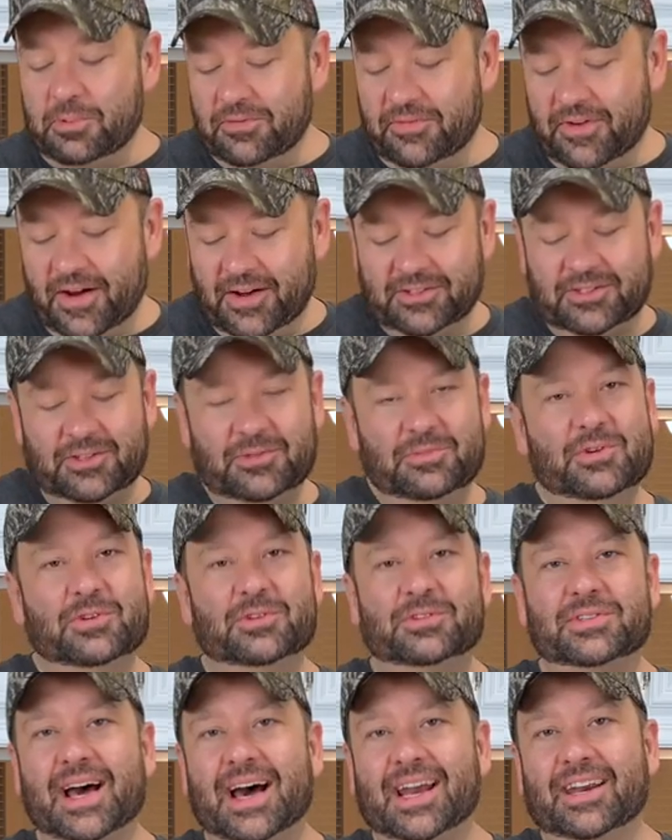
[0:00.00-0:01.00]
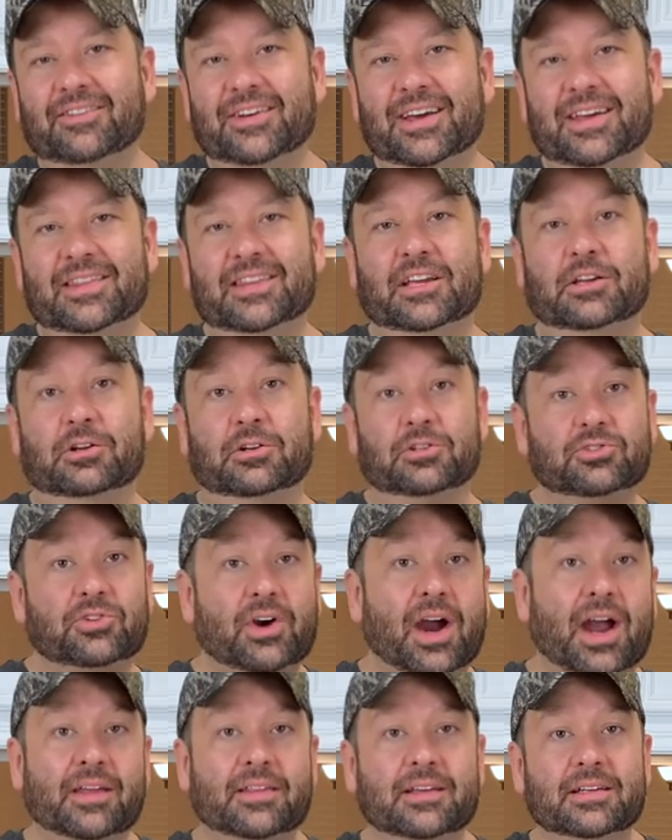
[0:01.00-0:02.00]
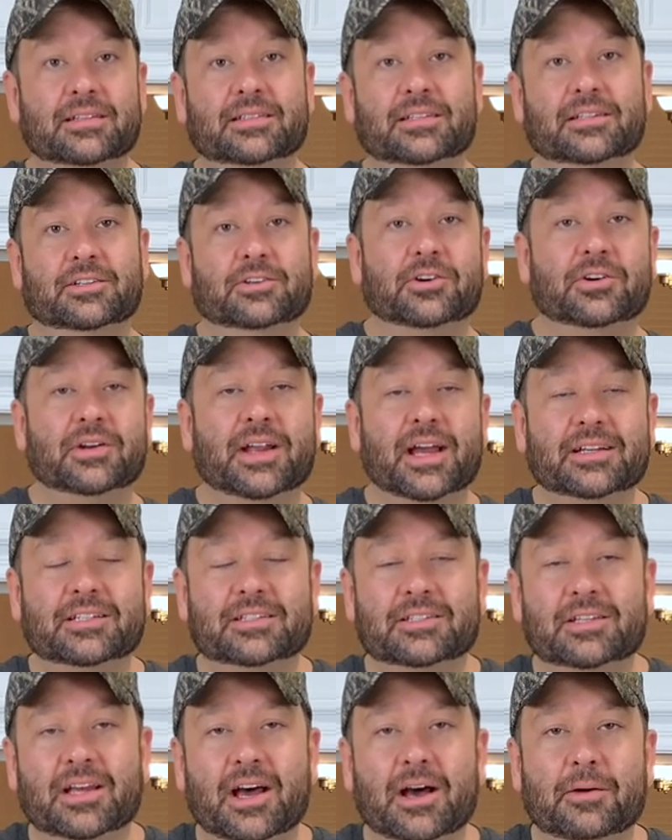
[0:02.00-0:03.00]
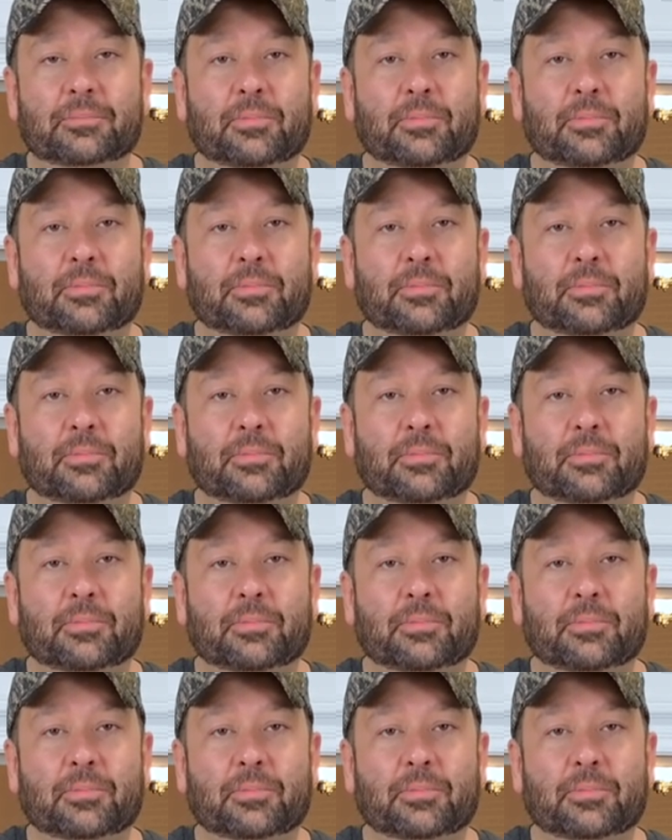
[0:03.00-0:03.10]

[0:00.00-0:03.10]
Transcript: you found some use out of it and that you'll try this at your next uh,